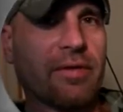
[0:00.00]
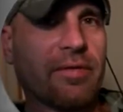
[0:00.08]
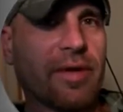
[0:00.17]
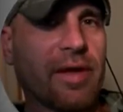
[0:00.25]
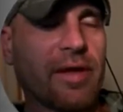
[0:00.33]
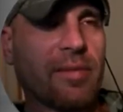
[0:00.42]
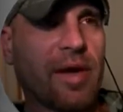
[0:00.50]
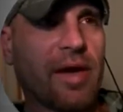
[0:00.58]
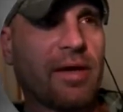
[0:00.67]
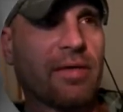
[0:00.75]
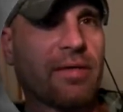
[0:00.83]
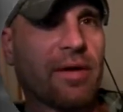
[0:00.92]
It's flat in the
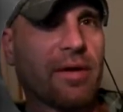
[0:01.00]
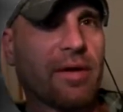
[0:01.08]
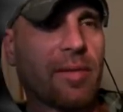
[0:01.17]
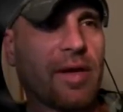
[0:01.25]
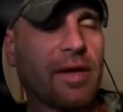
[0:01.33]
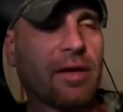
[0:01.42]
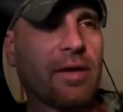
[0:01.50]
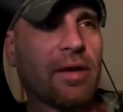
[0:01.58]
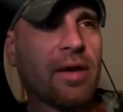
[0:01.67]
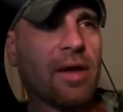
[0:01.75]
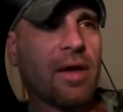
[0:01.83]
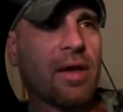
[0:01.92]
back, it's dark in the back.
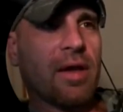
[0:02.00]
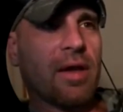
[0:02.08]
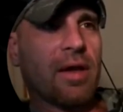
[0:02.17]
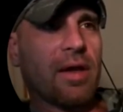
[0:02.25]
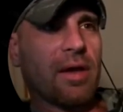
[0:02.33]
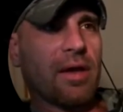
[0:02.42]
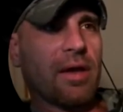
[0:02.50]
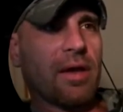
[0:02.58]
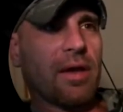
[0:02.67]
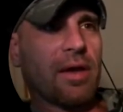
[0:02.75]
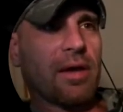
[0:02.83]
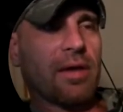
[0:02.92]

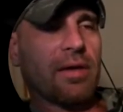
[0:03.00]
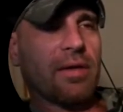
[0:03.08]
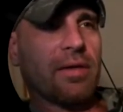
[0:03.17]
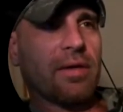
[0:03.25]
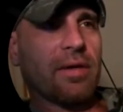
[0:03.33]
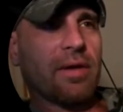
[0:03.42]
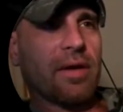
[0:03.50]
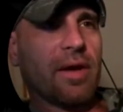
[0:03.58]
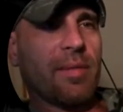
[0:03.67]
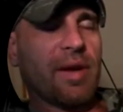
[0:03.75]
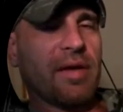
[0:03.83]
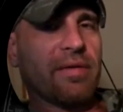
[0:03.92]
And it
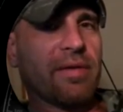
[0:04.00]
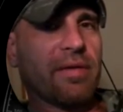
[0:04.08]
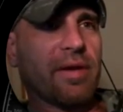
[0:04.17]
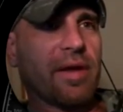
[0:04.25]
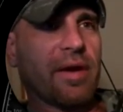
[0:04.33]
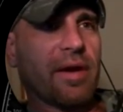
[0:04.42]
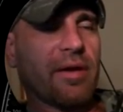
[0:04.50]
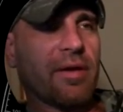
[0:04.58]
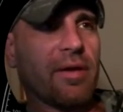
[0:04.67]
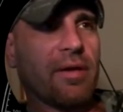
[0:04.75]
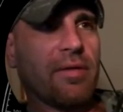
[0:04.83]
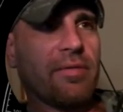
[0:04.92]
emanates its light on a
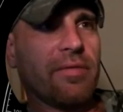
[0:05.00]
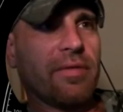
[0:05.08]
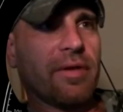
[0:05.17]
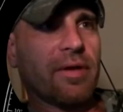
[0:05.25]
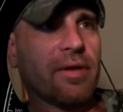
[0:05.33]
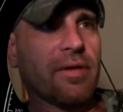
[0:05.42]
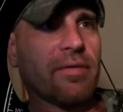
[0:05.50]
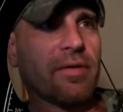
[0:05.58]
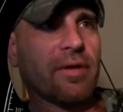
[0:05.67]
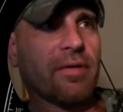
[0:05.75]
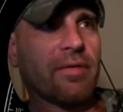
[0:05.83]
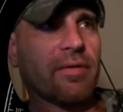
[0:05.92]
curve. The curve
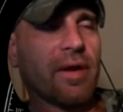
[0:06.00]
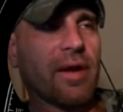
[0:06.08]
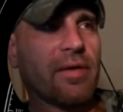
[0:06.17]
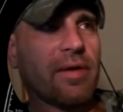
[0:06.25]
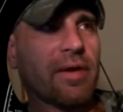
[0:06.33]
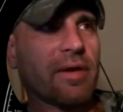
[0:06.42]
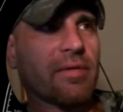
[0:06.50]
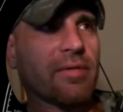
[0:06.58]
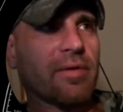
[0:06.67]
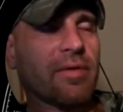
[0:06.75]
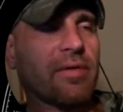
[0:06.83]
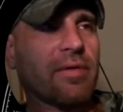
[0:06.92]
curves around and it
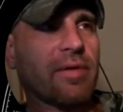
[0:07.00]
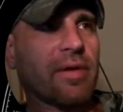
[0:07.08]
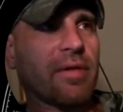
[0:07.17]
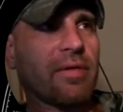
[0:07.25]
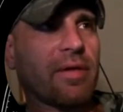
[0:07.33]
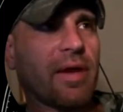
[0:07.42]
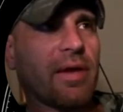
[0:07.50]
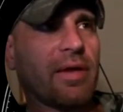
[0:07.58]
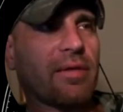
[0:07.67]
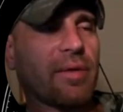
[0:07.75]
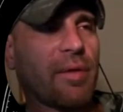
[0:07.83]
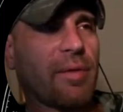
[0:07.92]
converges to the other side.
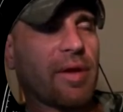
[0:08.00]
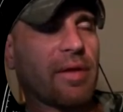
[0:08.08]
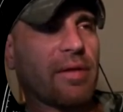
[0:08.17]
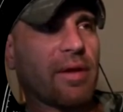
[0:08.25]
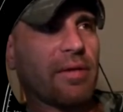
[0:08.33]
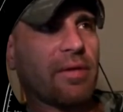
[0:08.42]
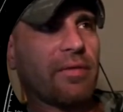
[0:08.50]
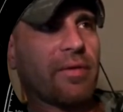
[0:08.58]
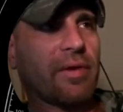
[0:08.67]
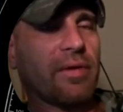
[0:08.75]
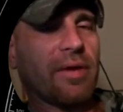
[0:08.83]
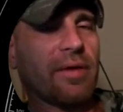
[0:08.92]
That's why we get the darkness
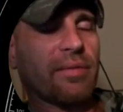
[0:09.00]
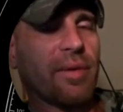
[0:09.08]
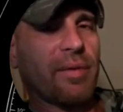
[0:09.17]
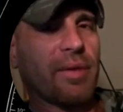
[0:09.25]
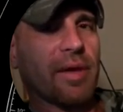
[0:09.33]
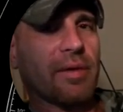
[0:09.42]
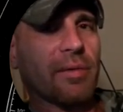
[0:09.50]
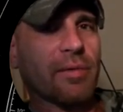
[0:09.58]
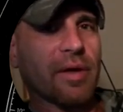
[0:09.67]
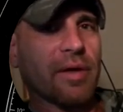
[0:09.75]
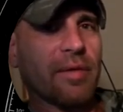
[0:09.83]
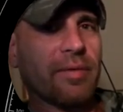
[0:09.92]
funnel. That's why we get
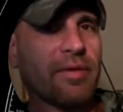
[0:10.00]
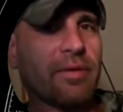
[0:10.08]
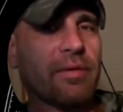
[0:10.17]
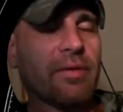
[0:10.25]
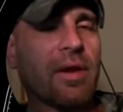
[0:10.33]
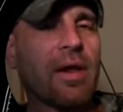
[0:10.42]
lunar eclipses.